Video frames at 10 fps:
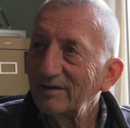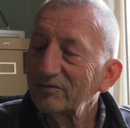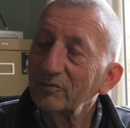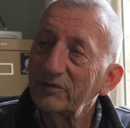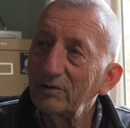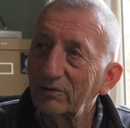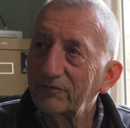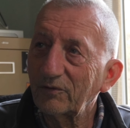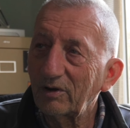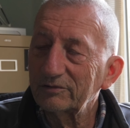So they look
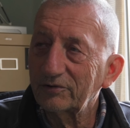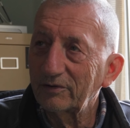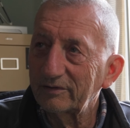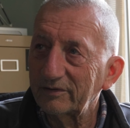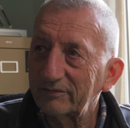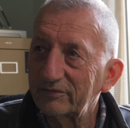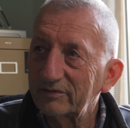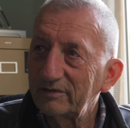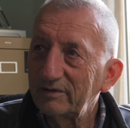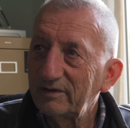for
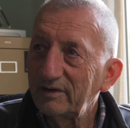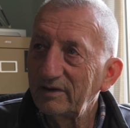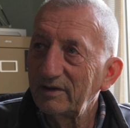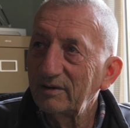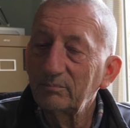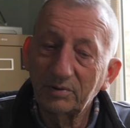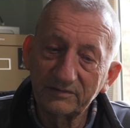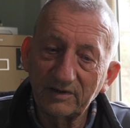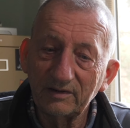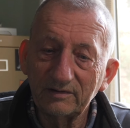alternatives.
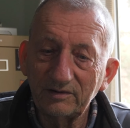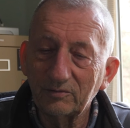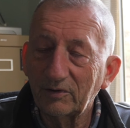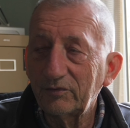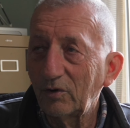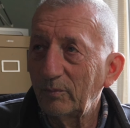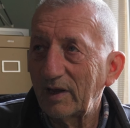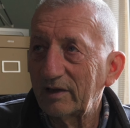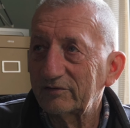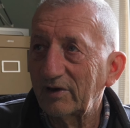But then you're in no
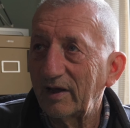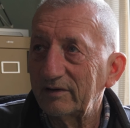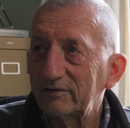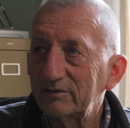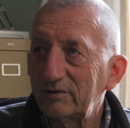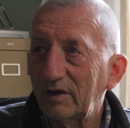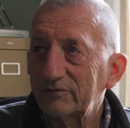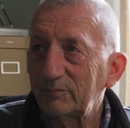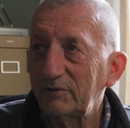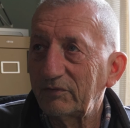man's land. You have
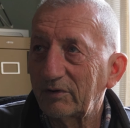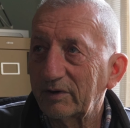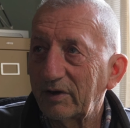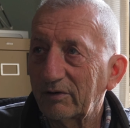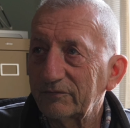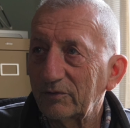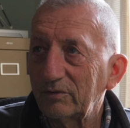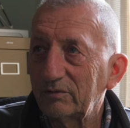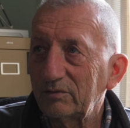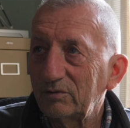to be very
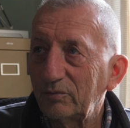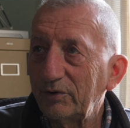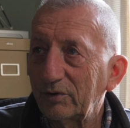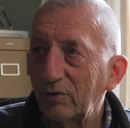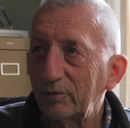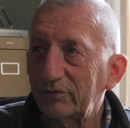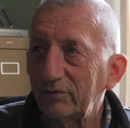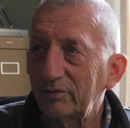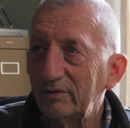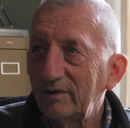careful who you go
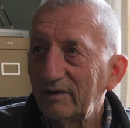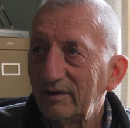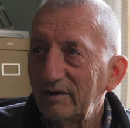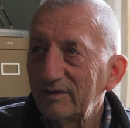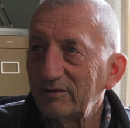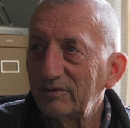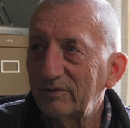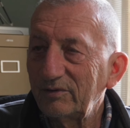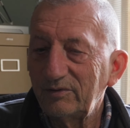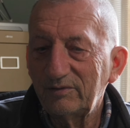to.
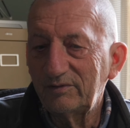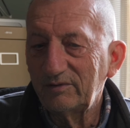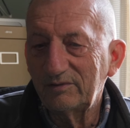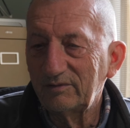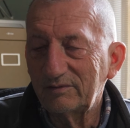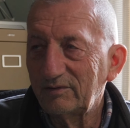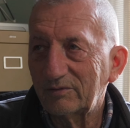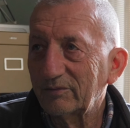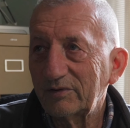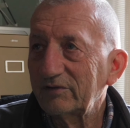
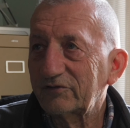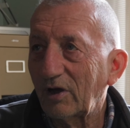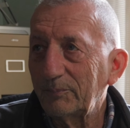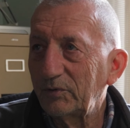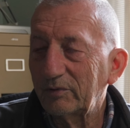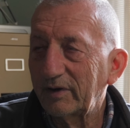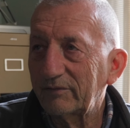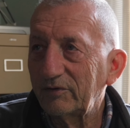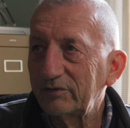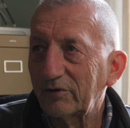They stop you at
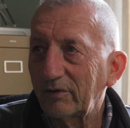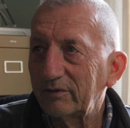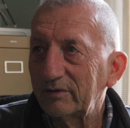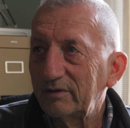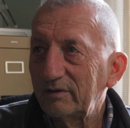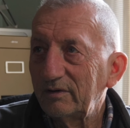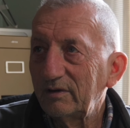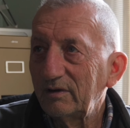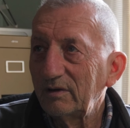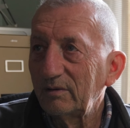every turn
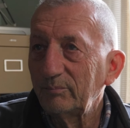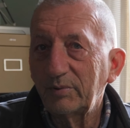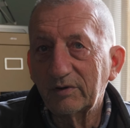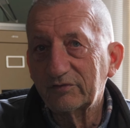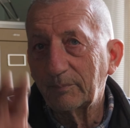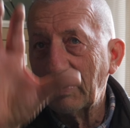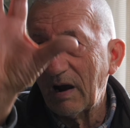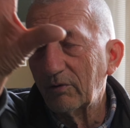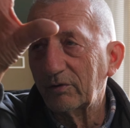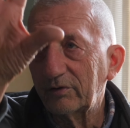because the
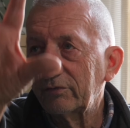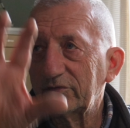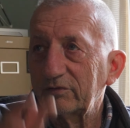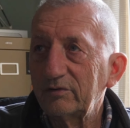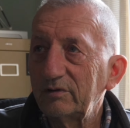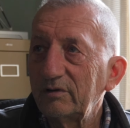powers